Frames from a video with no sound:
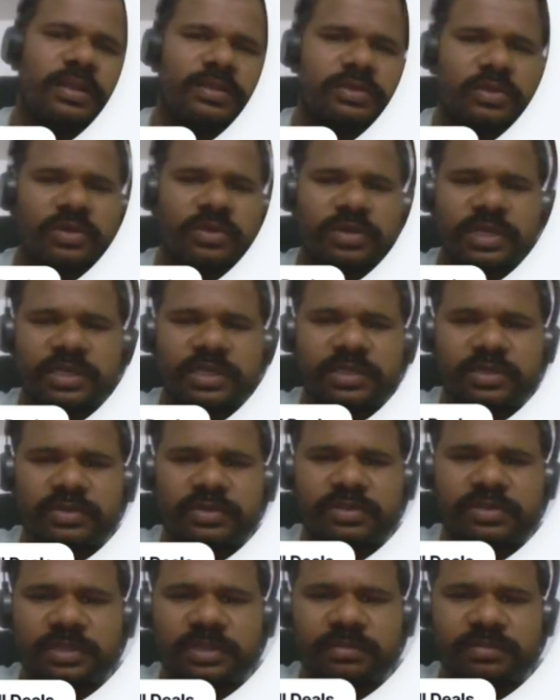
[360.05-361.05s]
So you can
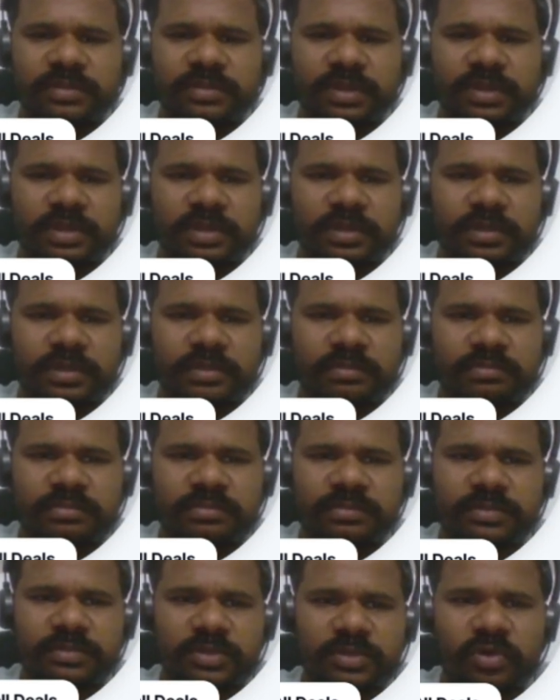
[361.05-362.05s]
use some
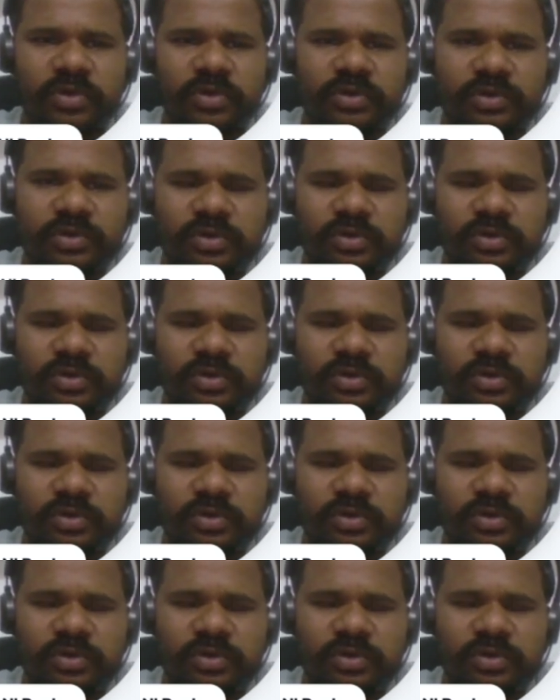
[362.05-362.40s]
code